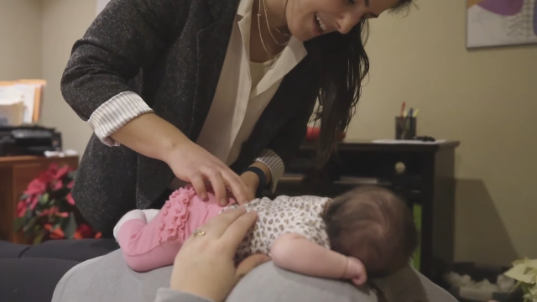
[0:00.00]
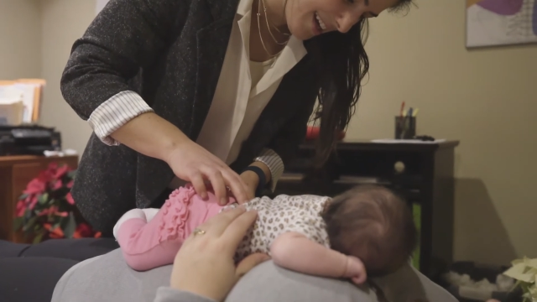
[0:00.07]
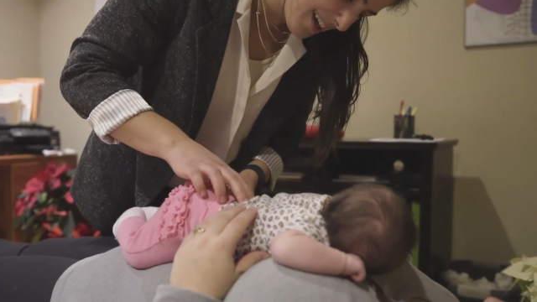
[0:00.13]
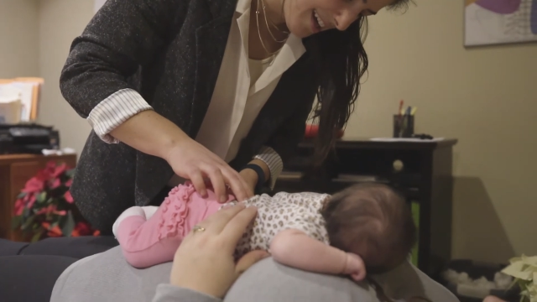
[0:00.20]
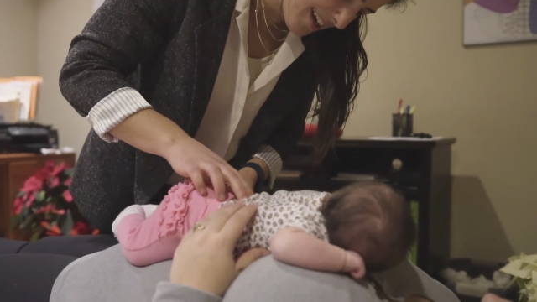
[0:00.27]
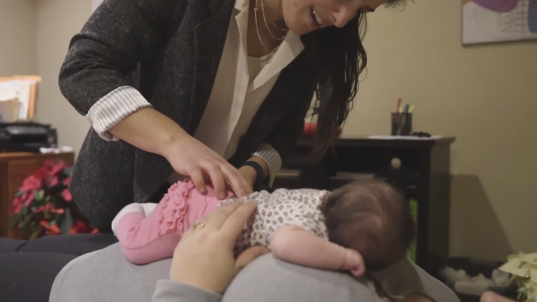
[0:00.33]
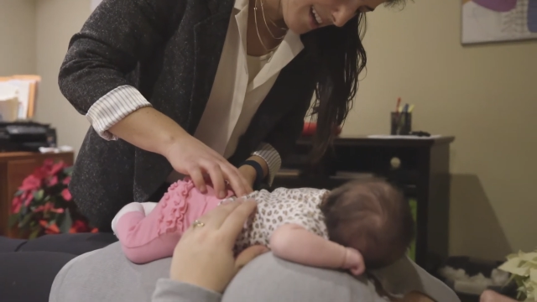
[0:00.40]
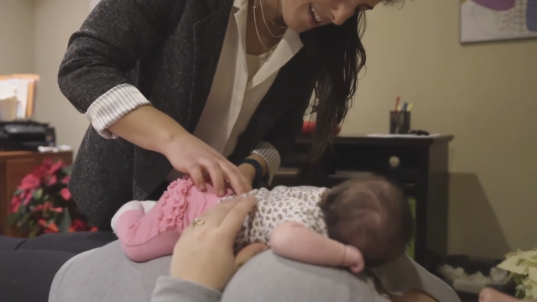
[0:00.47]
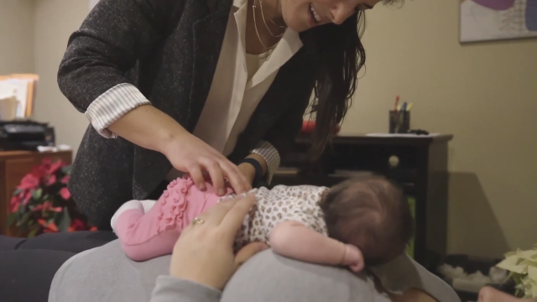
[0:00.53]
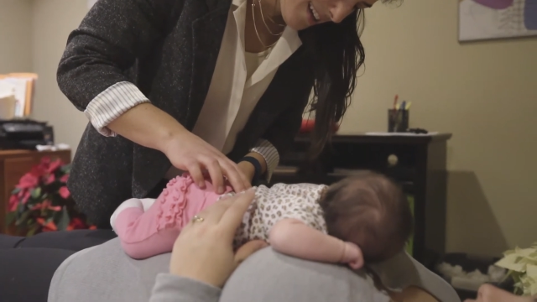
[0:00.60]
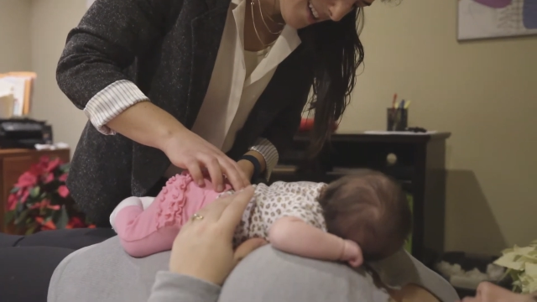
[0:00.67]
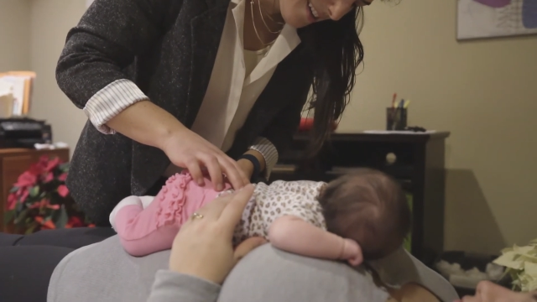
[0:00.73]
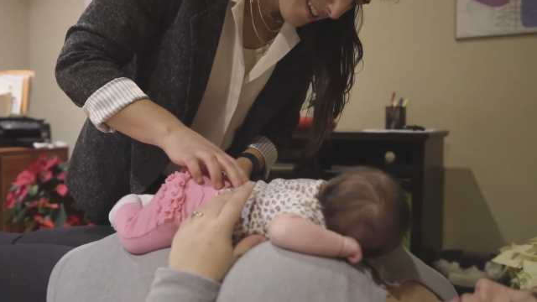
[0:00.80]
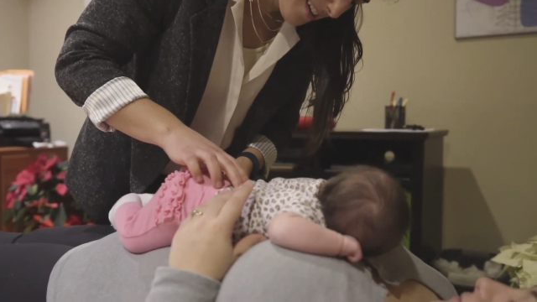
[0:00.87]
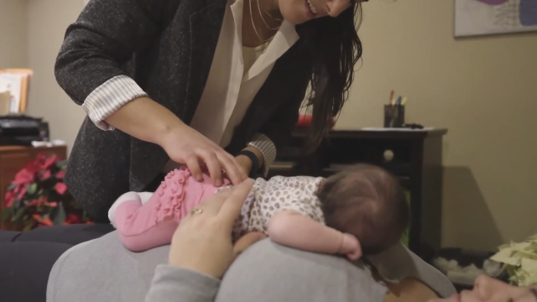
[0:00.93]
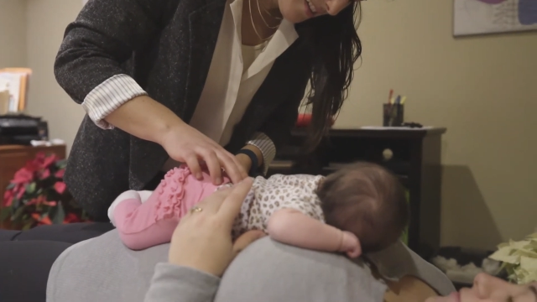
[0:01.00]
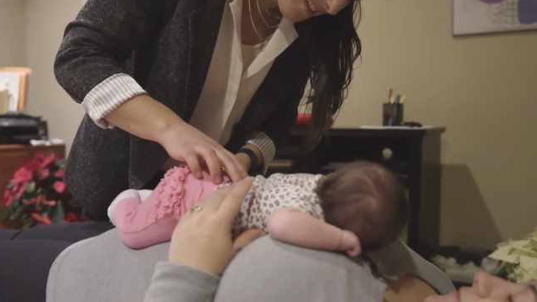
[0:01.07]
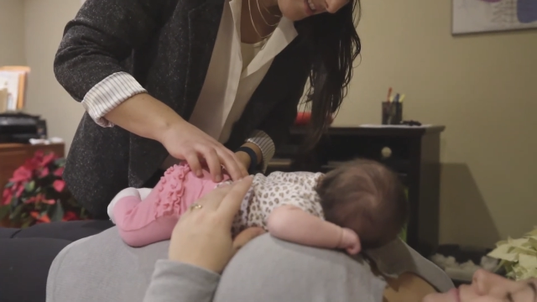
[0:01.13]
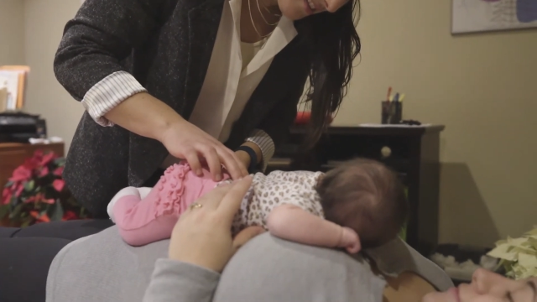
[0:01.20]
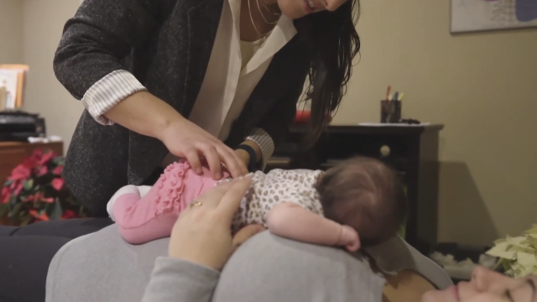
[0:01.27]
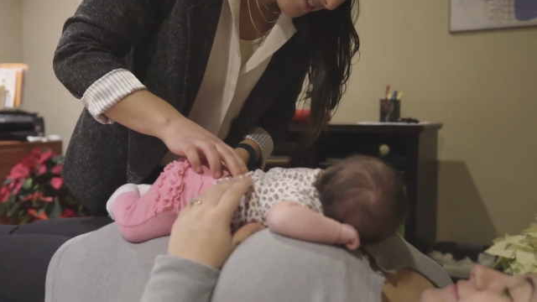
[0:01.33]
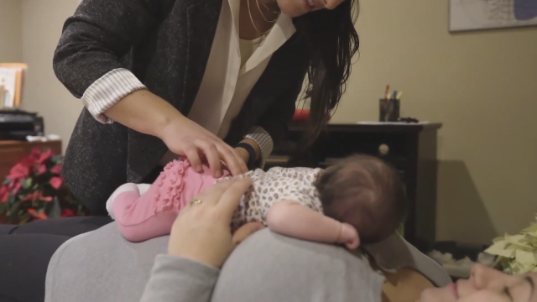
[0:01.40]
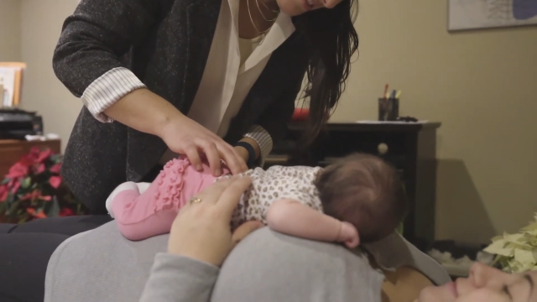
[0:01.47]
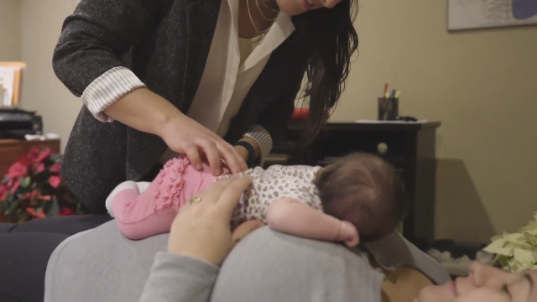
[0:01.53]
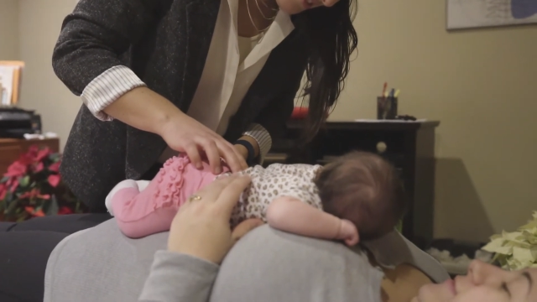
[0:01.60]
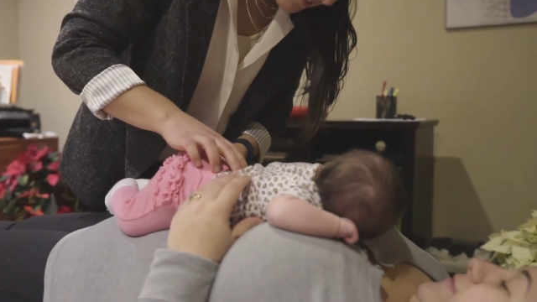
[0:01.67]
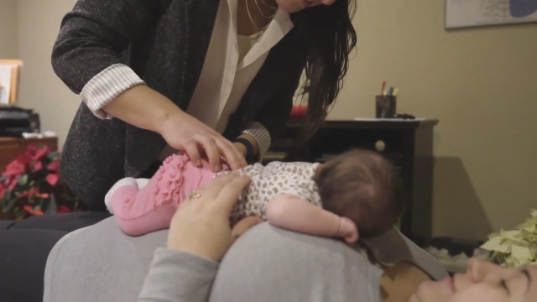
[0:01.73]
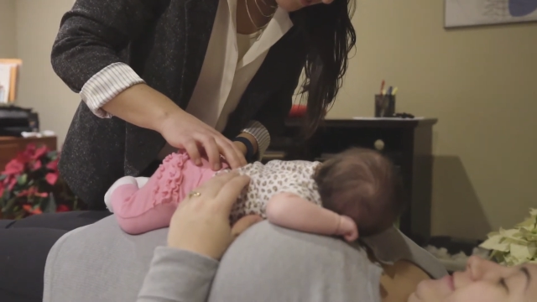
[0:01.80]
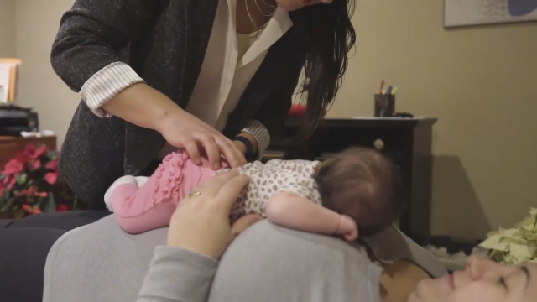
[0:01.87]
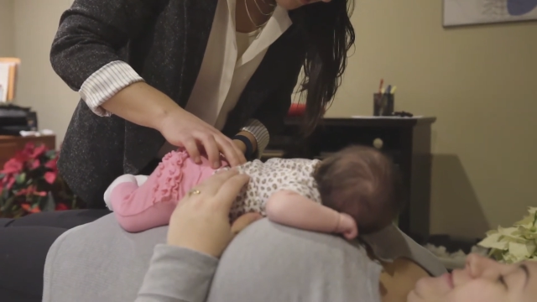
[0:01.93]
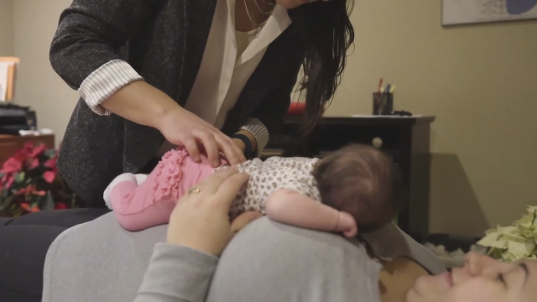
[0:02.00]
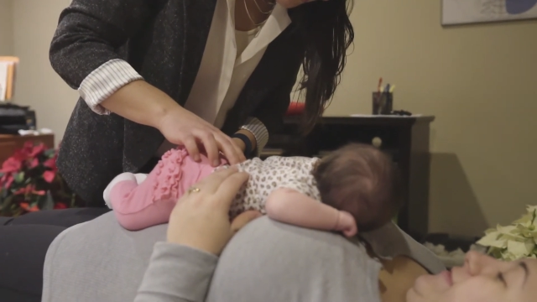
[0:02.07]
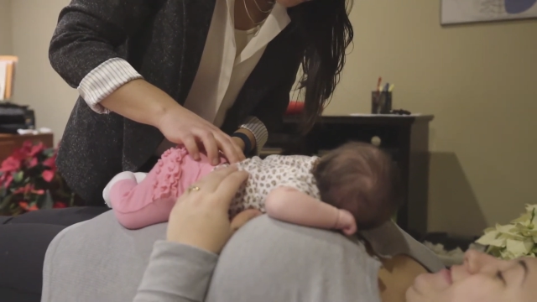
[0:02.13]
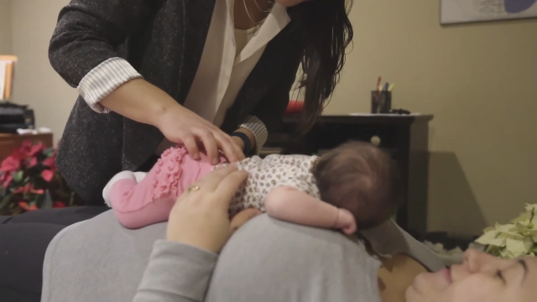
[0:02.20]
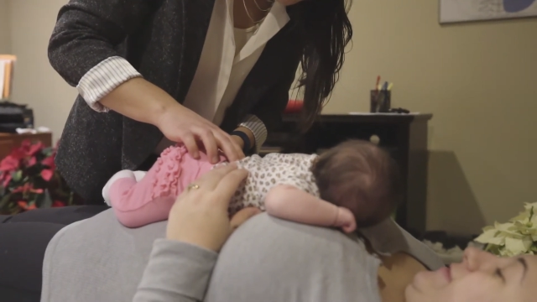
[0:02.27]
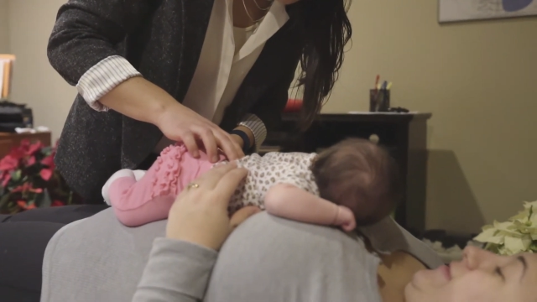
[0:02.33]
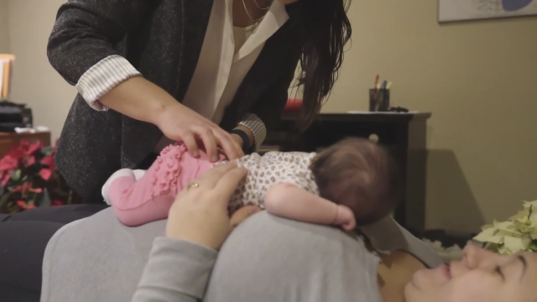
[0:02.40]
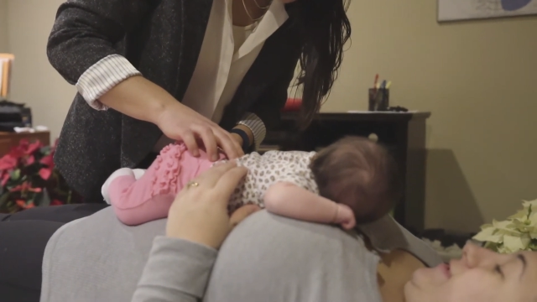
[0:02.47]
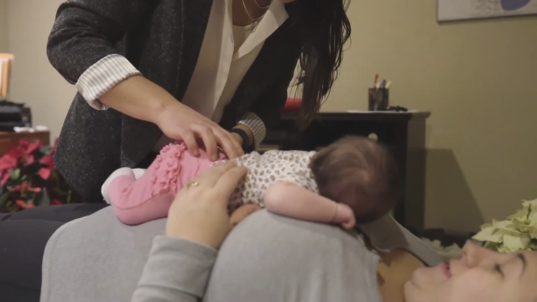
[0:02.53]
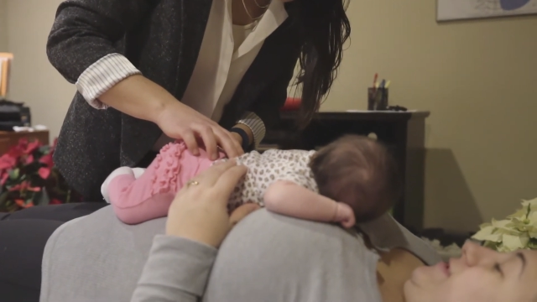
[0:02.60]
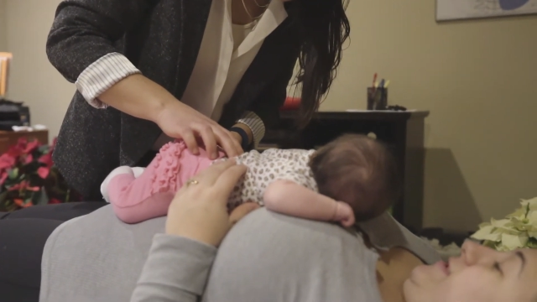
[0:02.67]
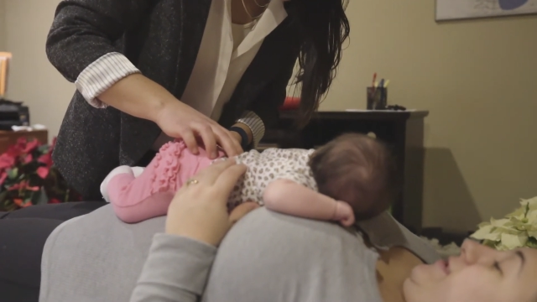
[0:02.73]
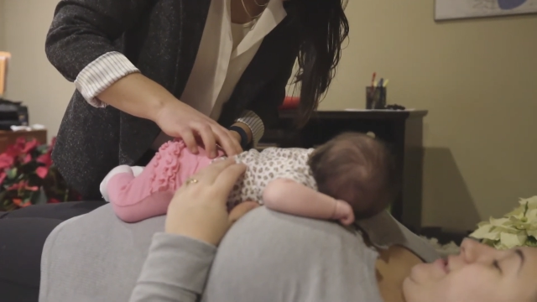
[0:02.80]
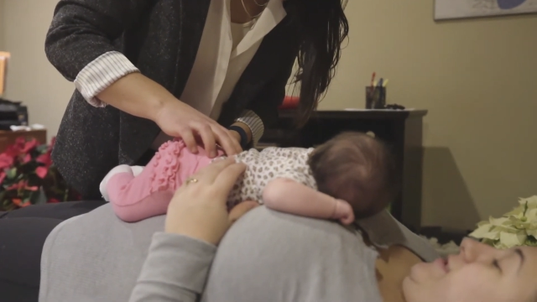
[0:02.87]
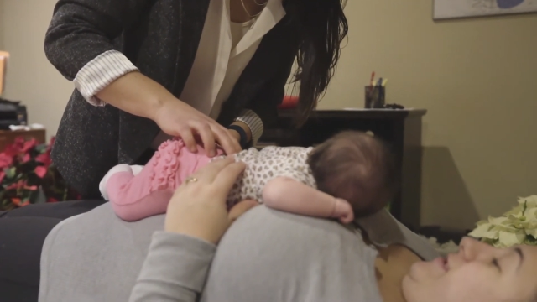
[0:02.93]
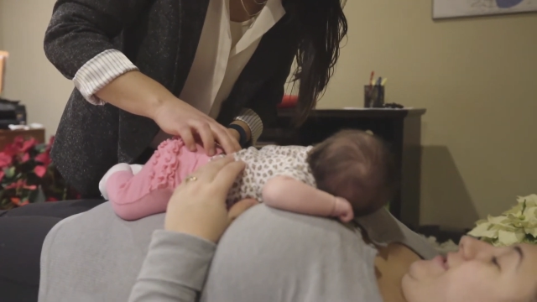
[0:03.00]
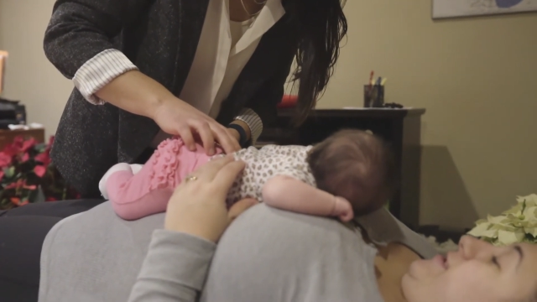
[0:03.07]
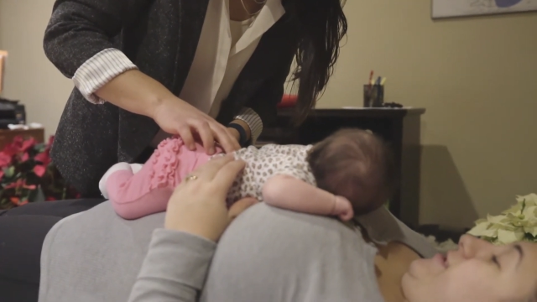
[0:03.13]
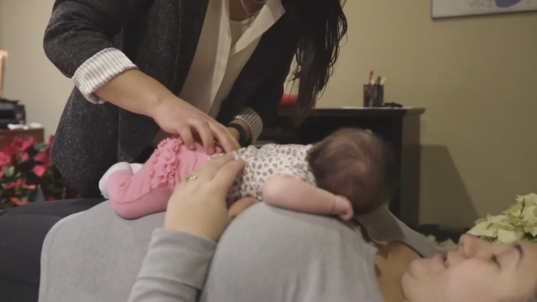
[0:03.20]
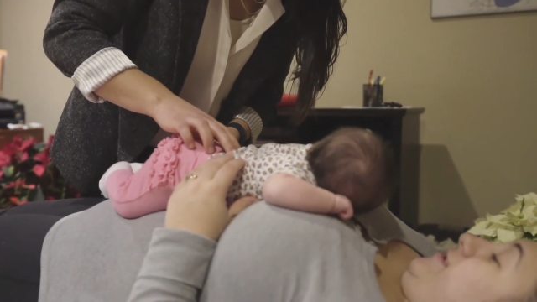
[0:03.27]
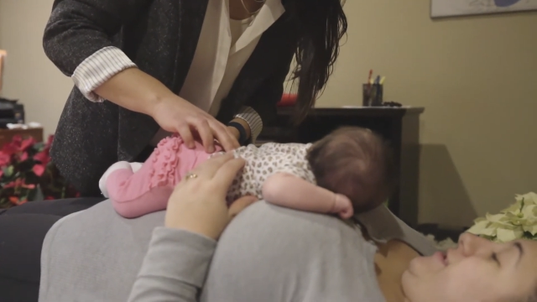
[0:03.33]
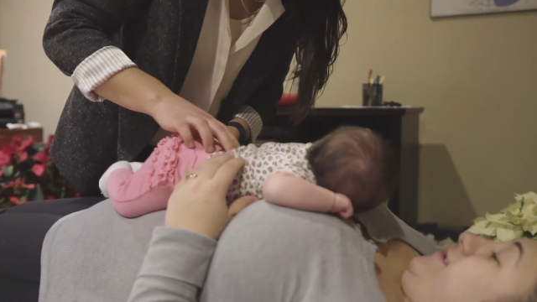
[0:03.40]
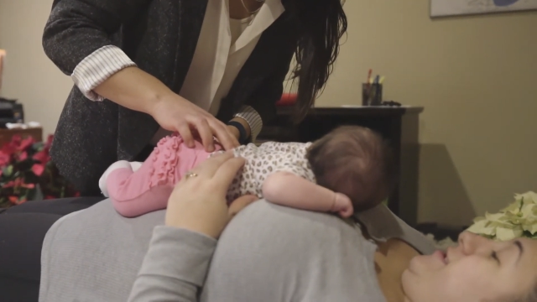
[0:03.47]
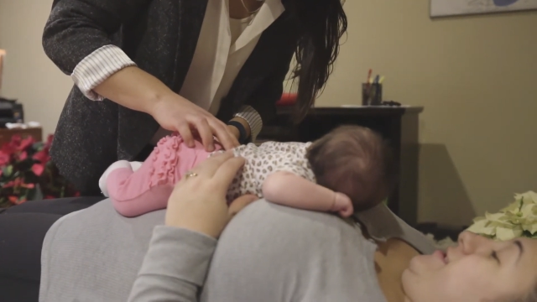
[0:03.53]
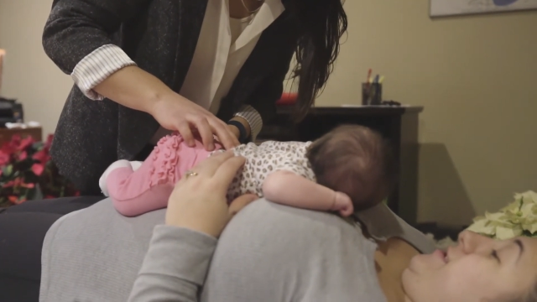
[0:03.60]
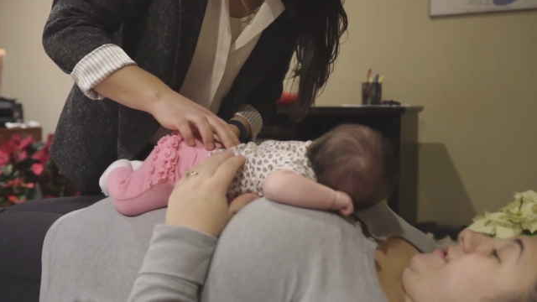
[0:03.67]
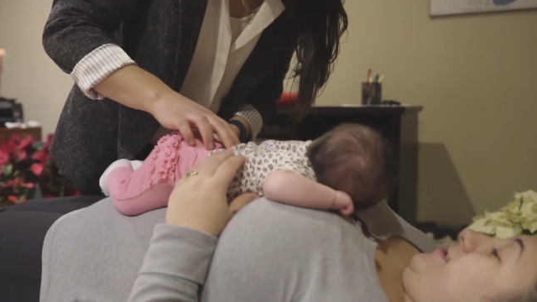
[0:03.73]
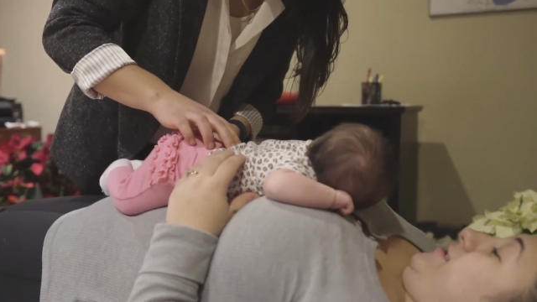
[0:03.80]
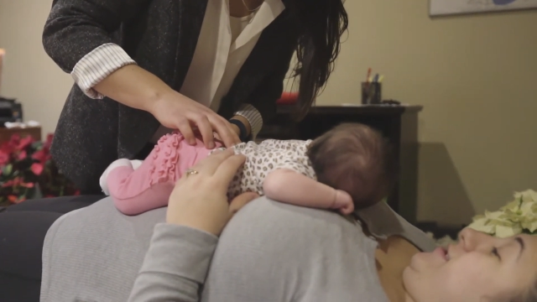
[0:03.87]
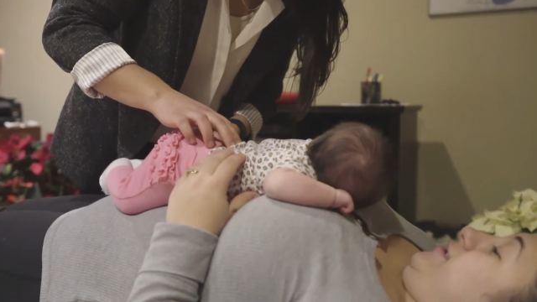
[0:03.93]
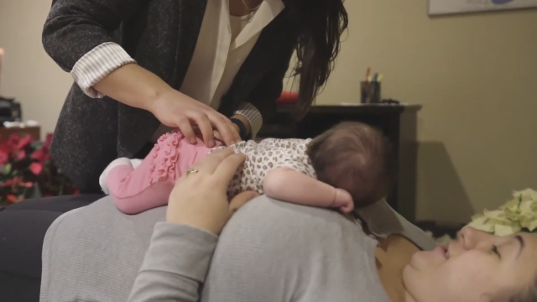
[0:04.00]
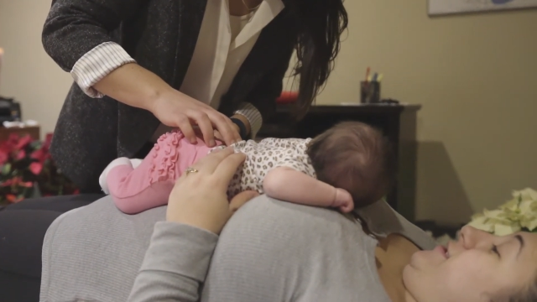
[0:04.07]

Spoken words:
No face is visible, so there are no lips to read.